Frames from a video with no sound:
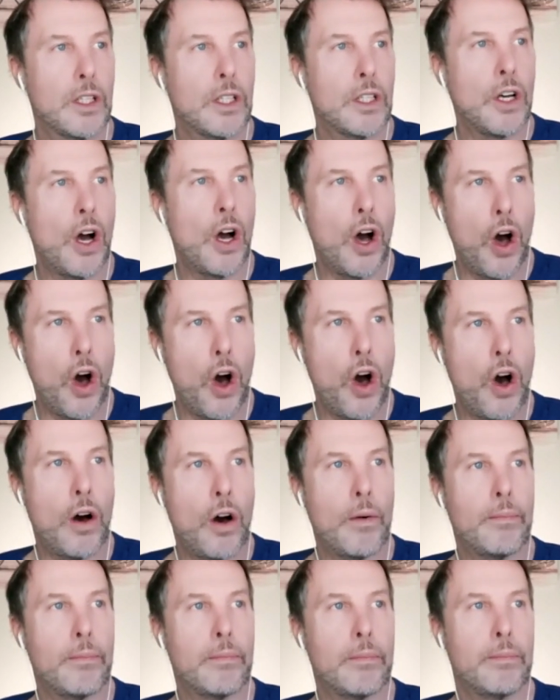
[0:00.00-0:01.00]

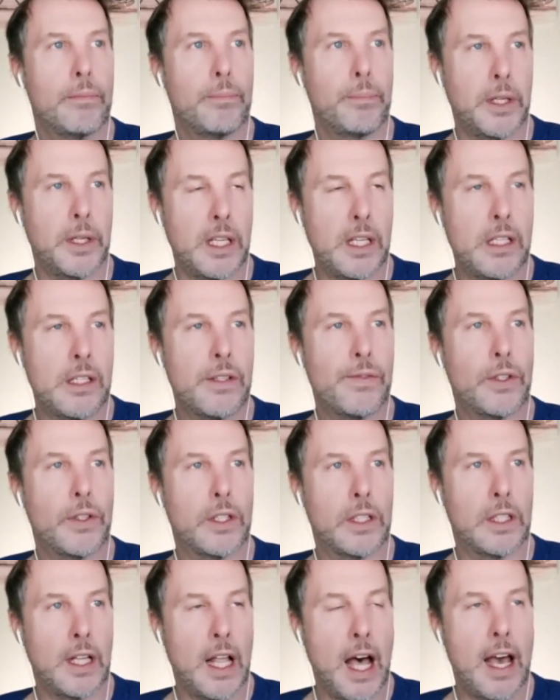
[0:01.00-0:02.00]
calm
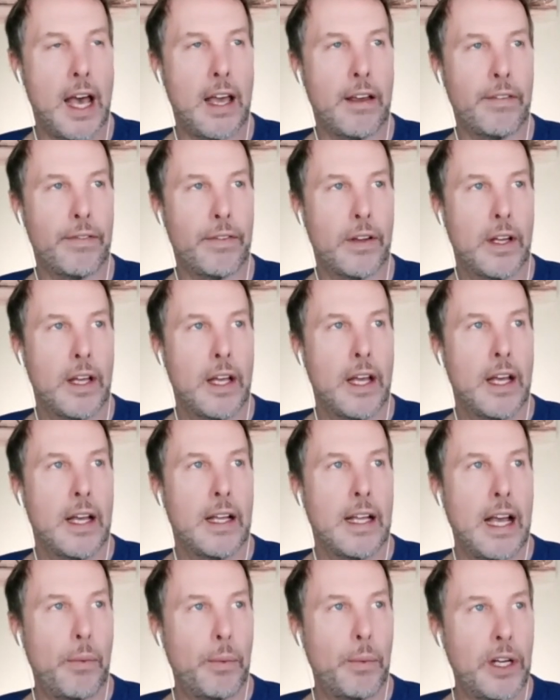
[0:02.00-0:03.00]
peaceful life.
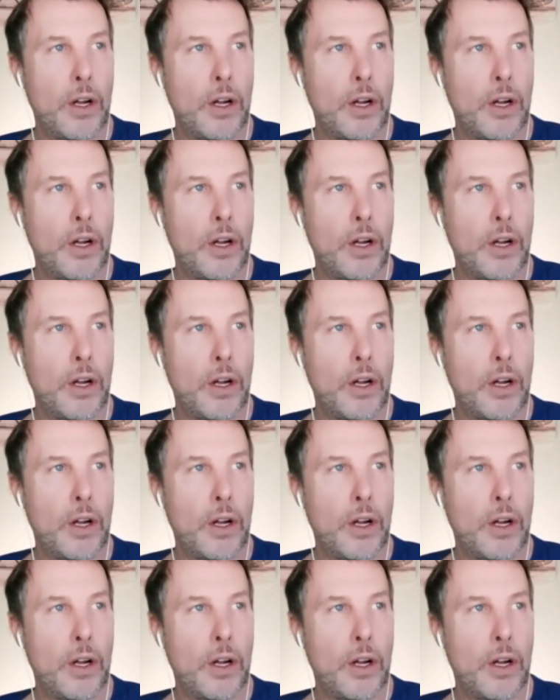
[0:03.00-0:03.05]
And we